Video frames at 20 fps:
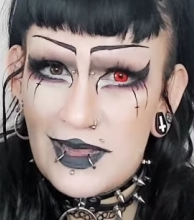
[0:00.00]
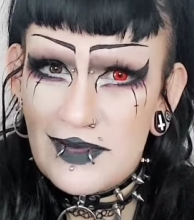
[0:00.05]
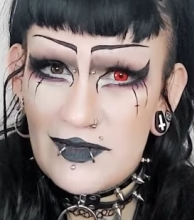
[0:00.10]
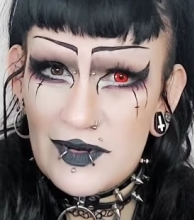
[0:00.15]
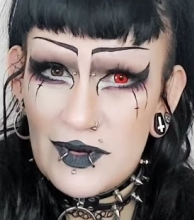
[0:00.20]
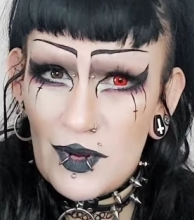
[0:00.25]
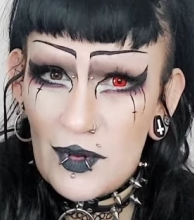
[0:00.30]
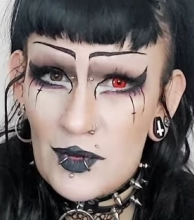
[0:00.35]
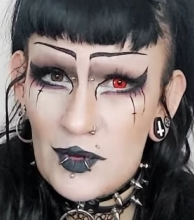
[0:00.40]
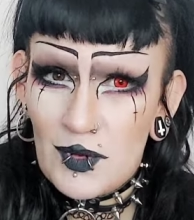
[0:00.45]

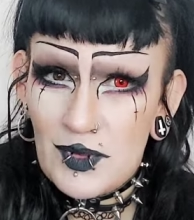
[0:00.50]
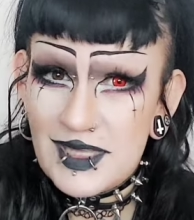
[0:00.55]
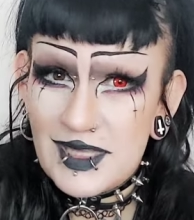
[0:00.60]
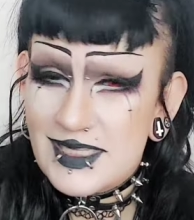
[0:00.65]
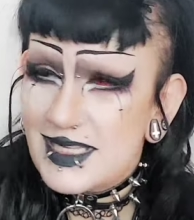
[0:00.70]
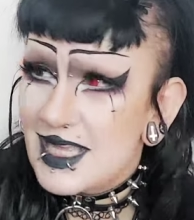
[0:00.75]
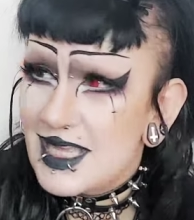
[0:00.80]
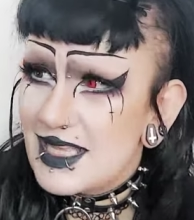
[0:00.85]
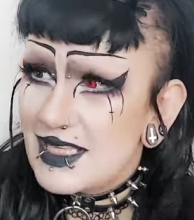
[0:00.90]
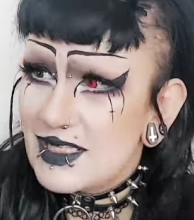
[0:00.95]
know what
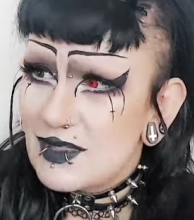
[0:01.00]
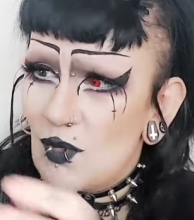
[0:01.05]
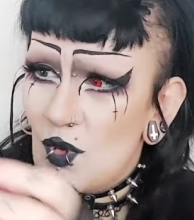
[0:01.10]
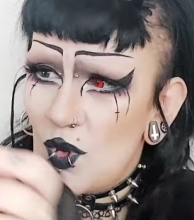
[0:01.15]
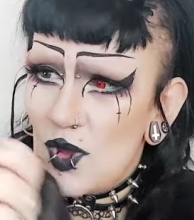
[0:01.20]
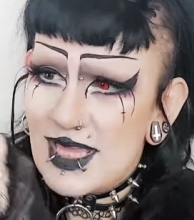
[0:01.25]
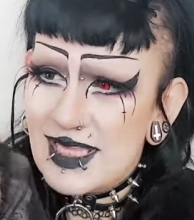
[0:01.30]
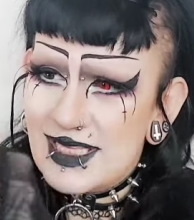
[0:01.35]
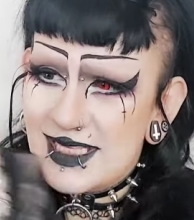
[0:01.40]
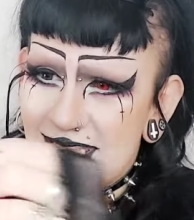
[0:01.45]
this is.
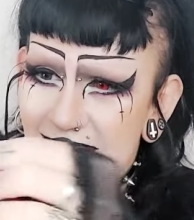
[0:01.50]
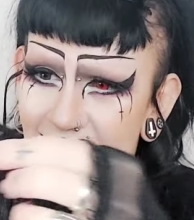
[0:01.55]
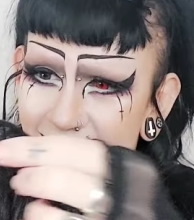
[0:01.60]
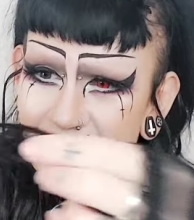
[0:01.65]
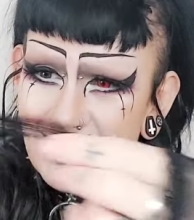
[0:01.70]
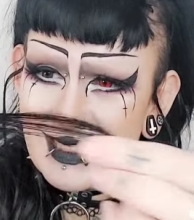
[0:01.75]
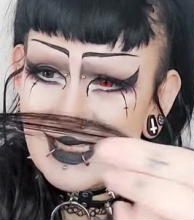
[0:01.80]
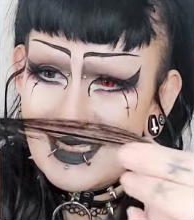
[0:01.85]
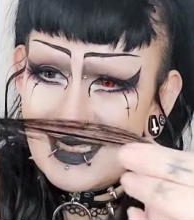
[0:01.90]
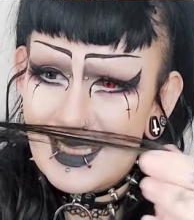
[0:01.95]
What is
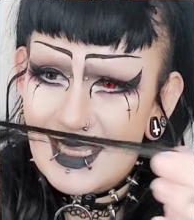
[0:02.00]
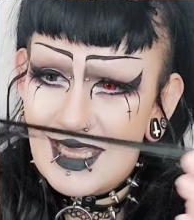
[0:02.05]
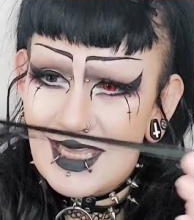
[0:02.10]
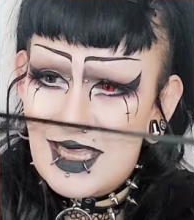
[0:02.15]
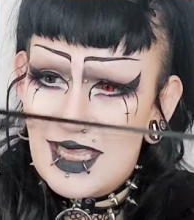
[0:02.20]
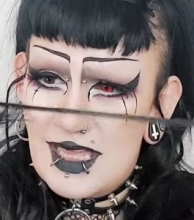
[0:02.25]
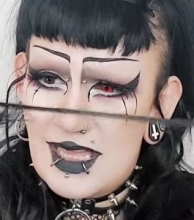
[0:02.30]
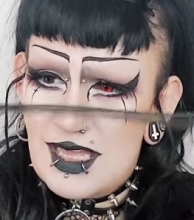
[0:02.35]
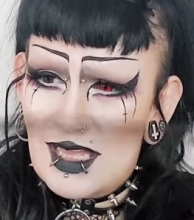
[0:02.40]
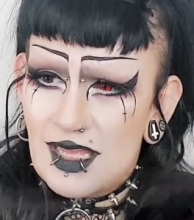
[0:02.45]
this?
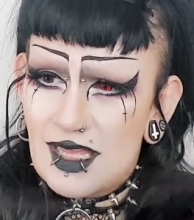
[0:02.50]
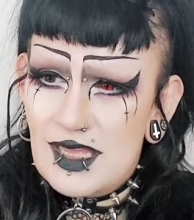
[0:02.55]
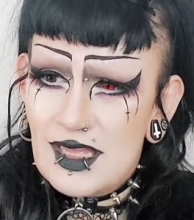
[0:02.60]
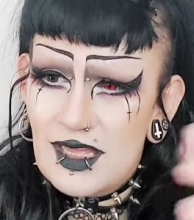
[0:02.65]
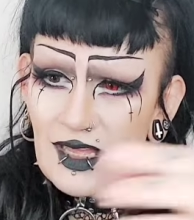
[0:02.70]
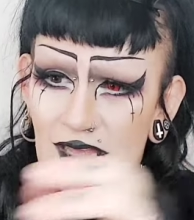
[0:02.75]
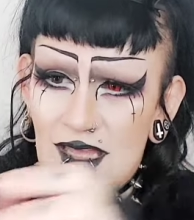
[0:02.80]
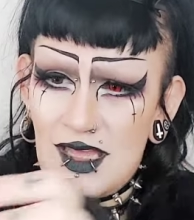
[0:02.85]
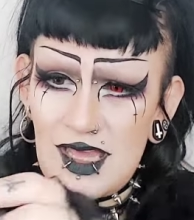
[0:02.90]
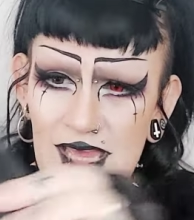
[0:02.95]

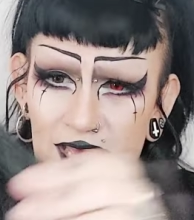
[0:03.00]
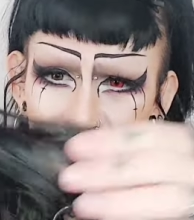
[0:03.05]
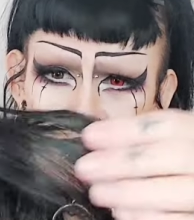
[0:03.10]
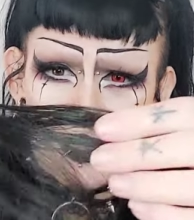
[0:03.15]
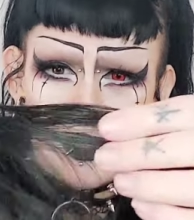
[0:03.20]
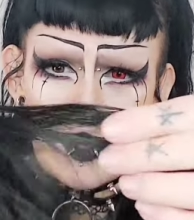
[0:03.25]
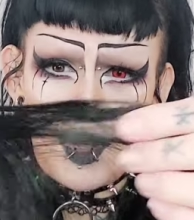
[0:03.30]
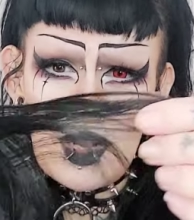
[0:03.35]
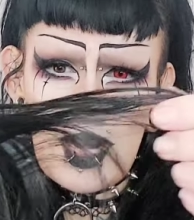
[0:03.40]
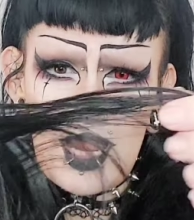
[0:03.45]
It's
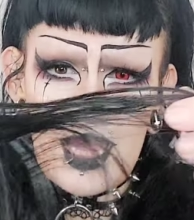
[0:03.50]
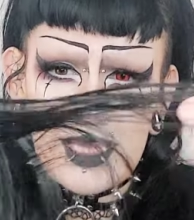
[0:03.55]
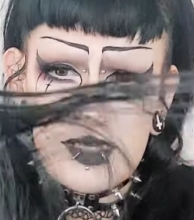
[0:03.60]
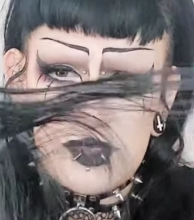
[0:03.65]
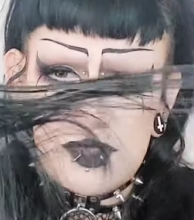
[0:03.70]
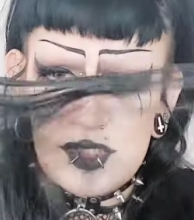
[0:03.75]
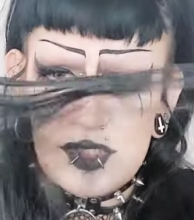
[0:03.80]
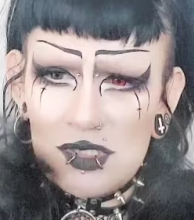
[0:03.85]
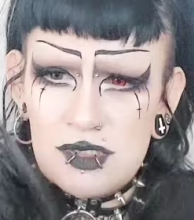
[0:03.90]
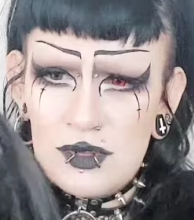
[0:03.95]
got like
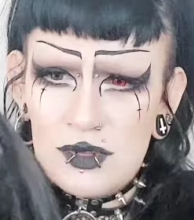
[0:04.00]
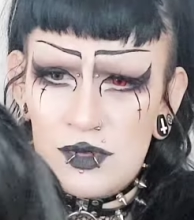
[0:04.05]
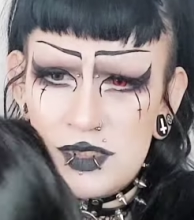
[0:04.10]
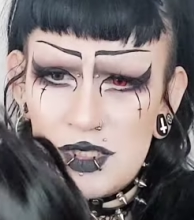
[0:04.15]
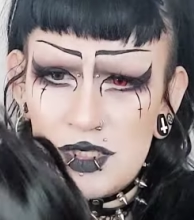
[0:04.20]
shorter